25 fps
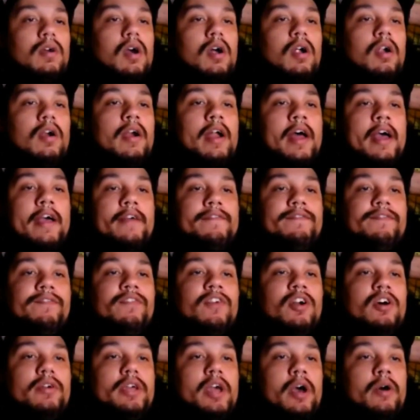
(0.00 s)
All right.
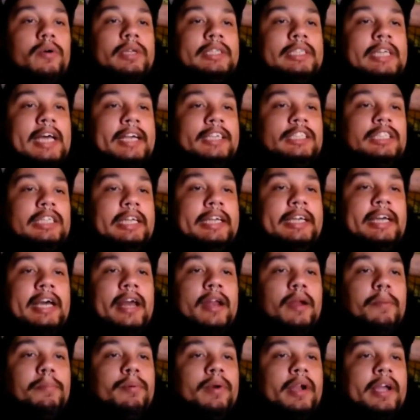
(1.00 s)
Froyo is actually
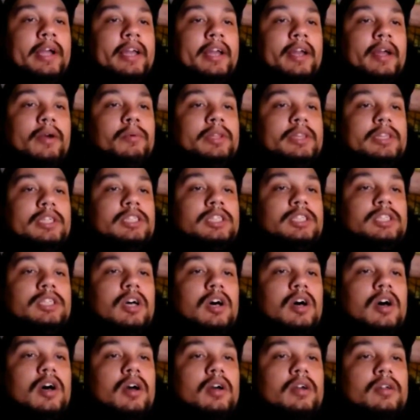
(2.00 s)
kind of bringing it with the
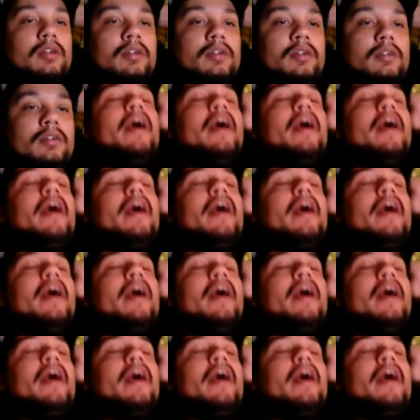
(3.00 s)
song.